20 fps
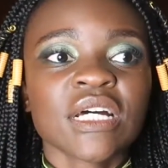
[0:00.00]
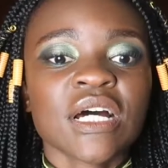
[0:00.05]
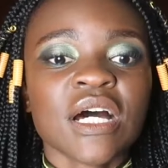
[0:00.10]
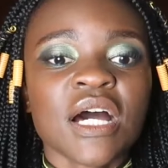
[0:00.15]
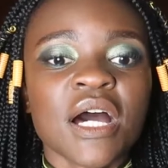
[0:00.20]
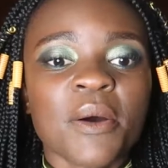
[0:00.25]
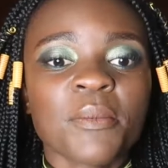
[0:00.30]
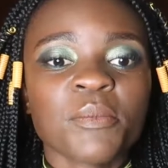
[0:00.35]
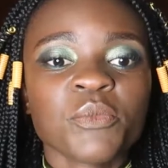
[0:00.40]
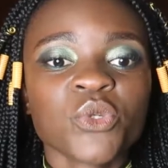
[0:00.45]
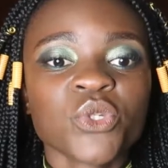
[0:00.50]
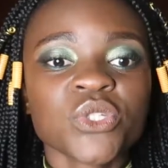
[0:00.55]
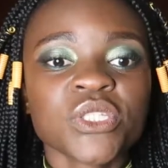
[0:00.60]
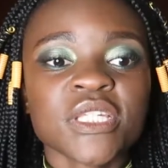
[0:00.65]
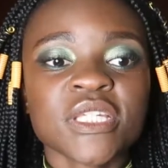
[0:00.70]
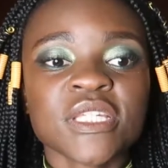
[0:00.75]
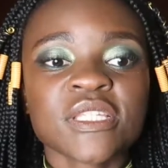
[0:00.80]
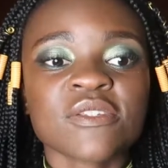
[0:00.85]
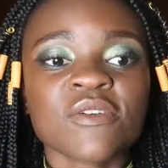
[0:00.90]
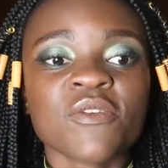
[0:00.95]

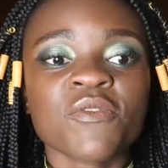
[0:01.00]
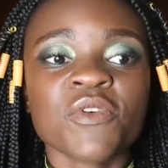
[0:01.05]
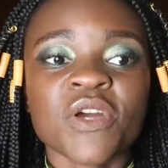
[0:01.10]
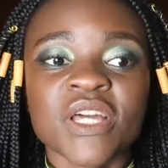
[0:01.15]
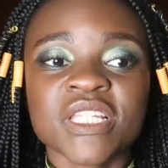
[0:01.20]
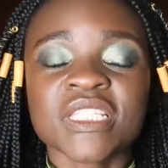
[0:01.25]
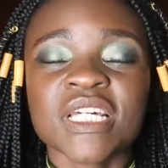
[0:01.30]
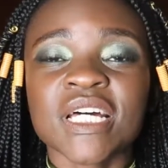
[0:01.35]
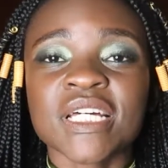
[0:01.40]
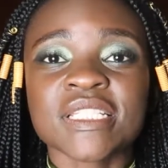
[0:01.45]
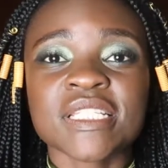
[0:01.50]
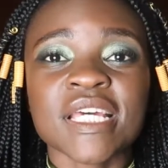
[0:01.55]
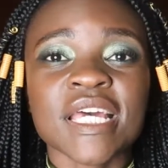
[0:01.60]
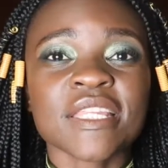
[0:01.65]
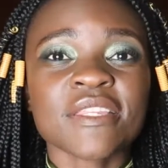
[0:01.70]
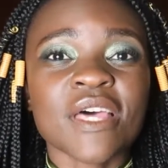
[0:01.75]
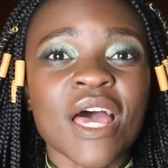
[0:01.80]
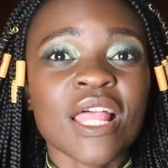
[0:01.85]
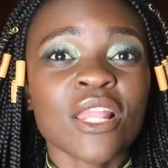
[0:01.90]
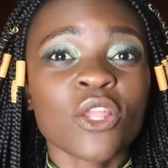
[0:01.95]
uses vectors
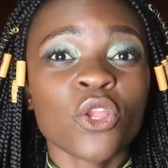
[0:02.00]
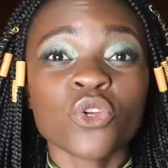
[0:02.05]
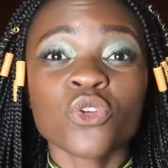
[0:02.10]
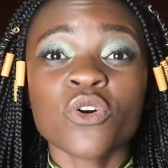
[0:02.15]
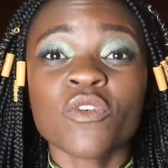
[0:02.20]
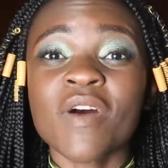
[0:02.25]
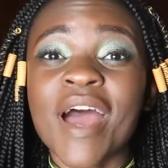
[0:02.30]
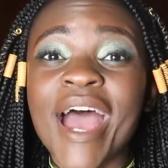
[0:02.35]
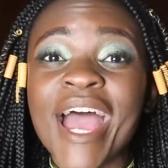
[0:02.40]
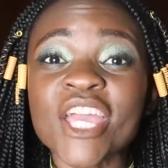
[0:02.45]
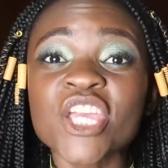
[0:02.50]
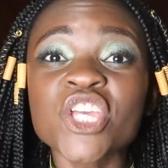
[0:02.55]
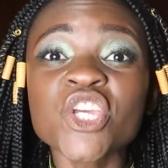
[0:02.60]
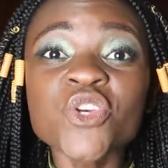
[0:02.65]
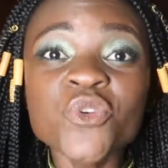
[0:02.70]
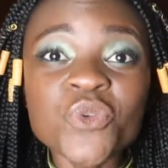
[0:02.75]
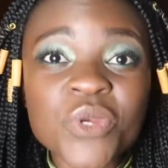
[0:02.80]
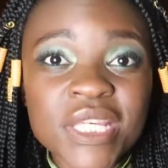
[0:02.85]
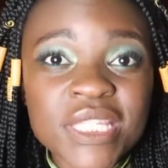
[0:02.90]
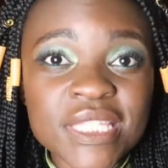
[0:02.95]
and a lot of
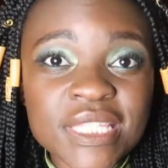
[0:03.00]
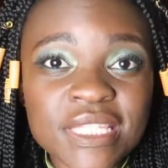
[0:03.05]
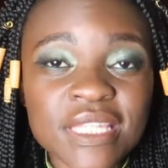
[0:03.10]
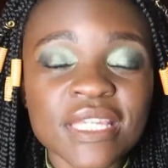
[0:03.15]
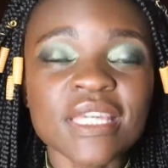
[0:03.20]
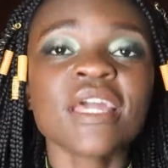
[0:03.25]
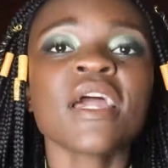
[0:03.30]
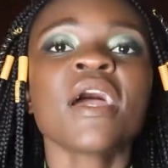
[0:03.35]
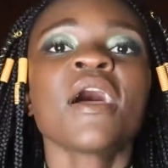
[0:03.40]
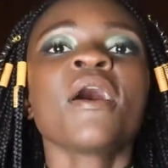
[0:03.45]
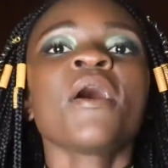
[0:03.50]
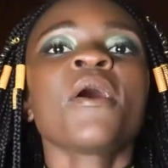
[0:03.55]
accuracy